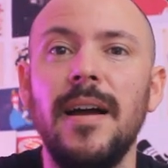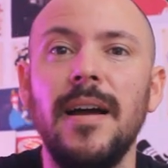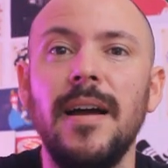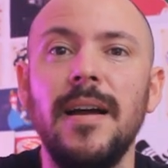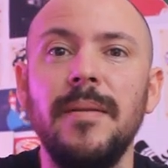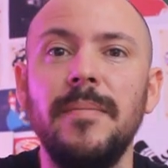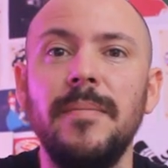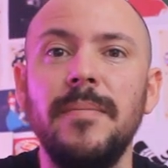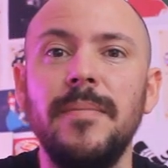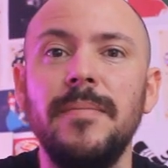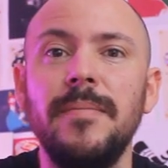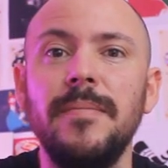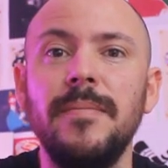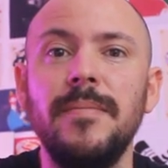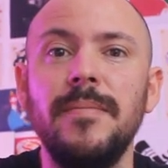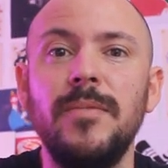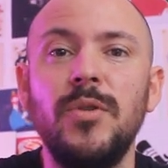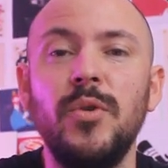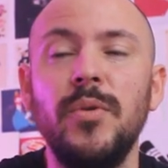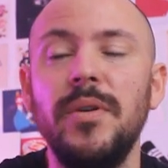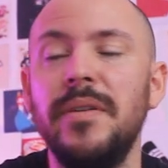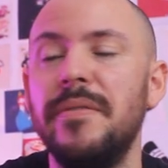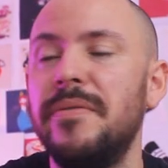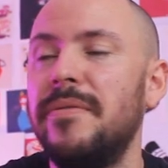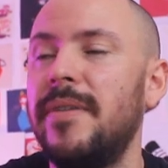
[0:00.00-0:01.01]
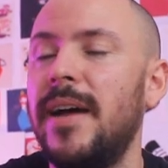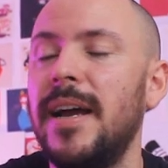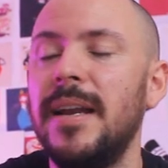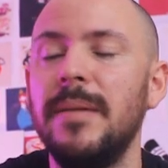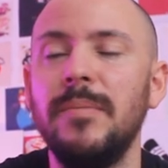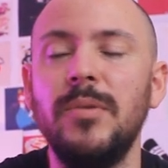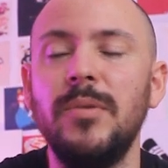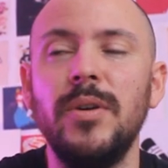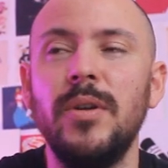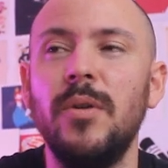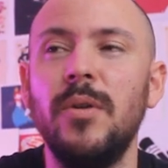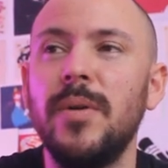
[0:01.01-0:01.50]
I'm doing fine.
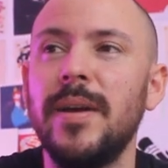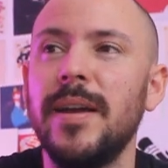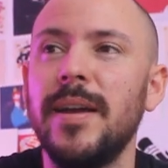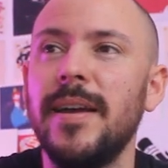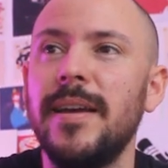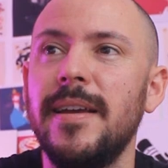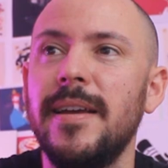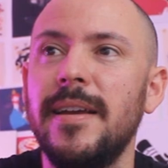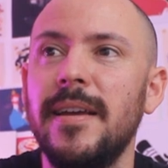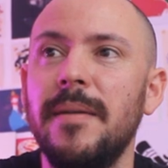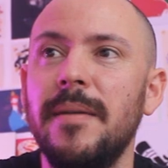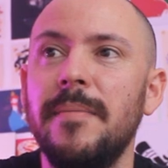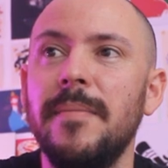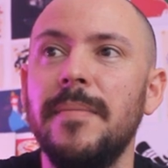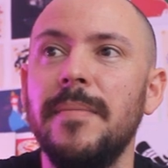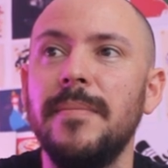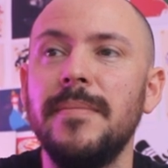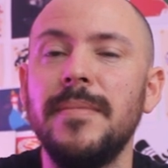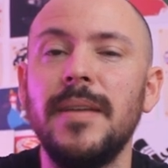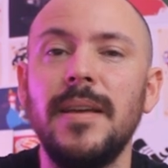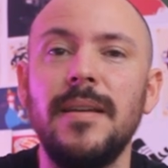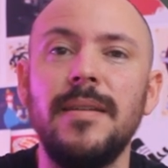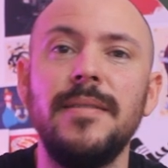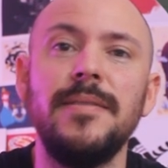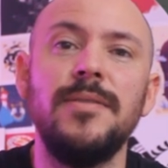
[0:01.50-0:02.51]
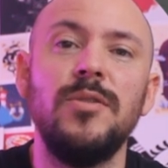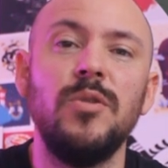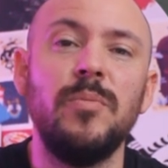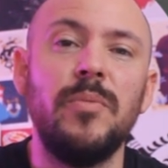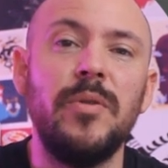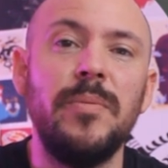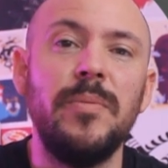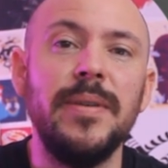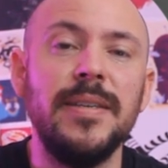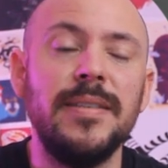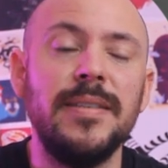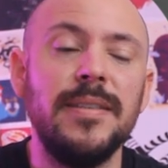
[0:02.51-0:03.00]
I'm doing okay. I'm
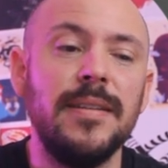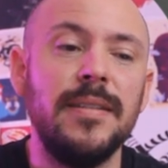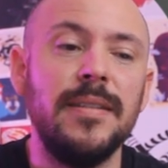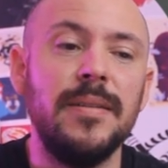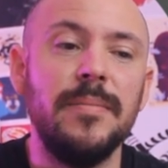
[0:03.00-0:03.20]
super busy